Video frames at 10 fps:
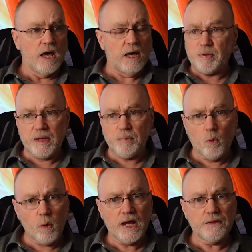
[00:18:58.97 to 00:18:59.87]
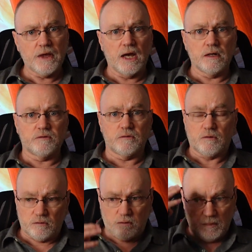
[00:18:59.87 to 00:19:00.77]
And people wear that,
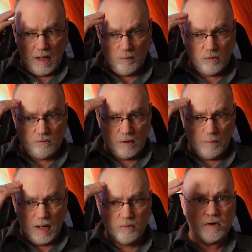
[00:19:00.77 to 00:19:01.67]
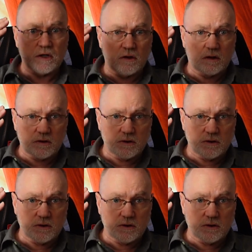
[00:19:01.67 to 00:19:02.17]
remembering